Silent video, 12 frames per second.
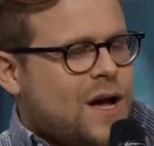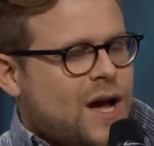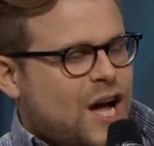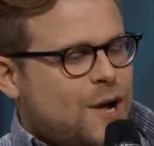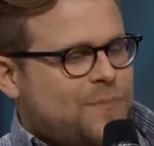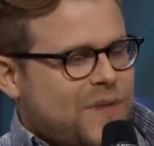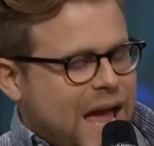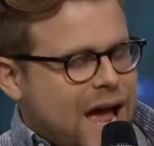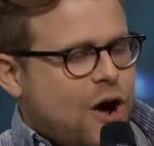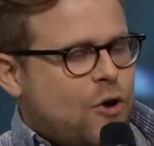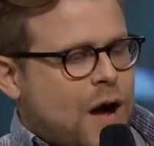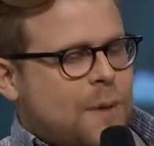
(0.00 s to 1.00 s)
Um,
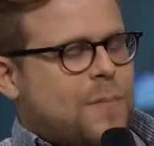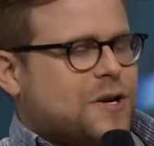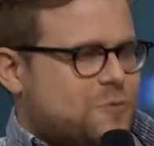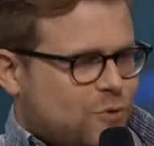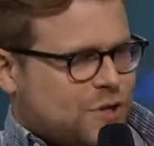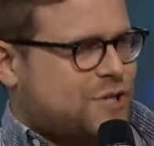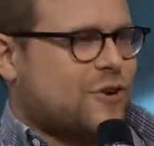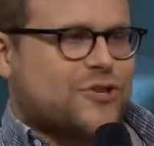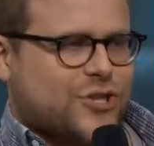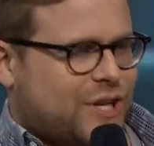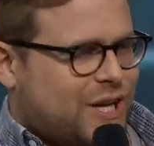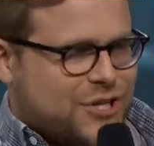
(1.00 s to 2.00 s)
now, I'm much more
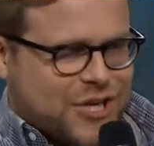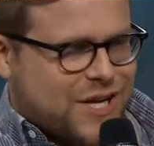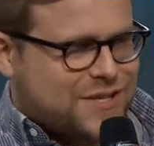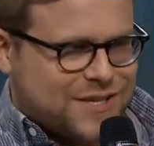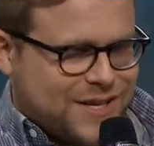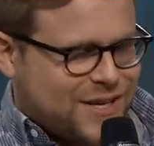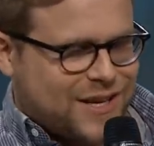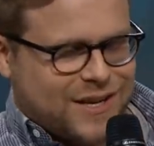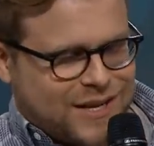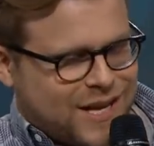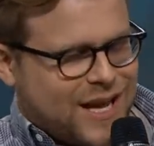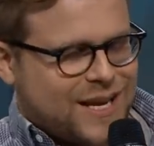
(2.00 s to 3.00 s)
socially adjusted,
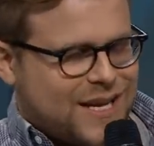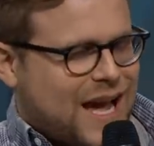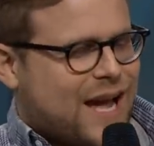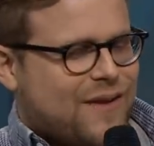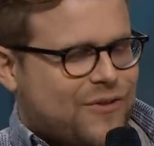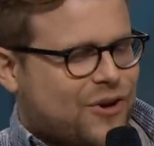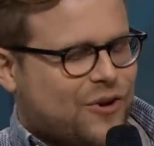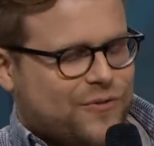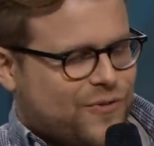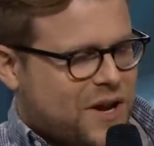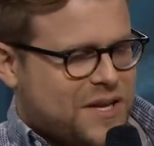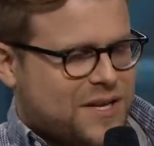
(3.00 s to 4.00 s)
and, and yeah, I have a
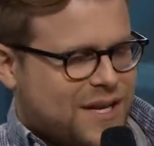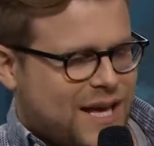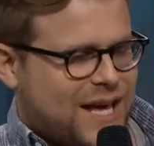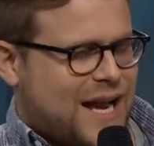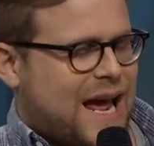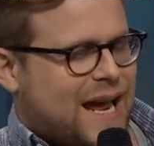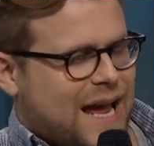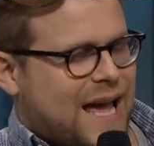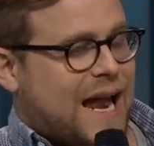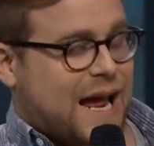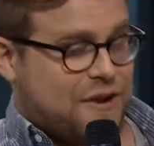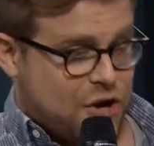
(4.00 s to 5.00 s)
girlfriend, and, and I
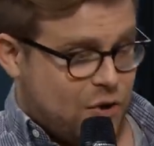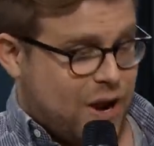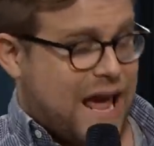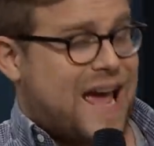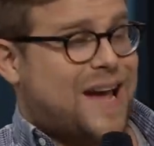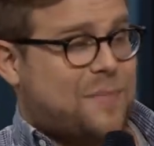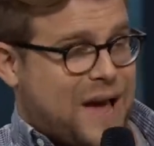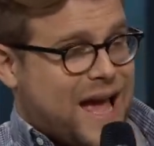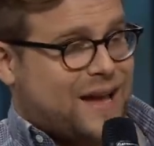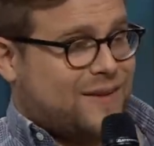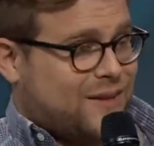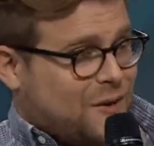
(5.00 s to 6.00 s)
and I know to hang
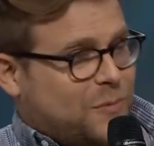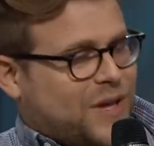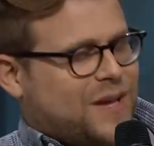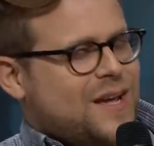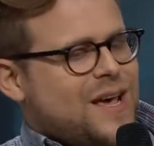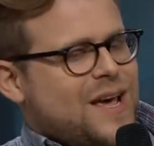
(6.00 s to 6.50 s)
back a little bit